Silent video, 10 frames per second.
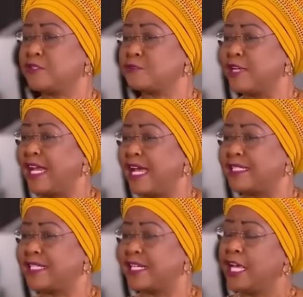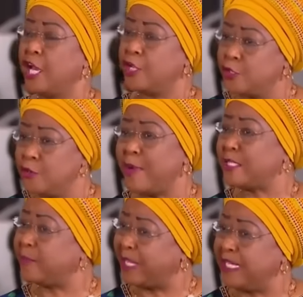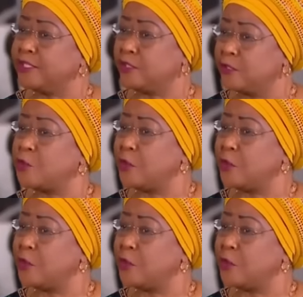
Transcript: to realize that you must begin to look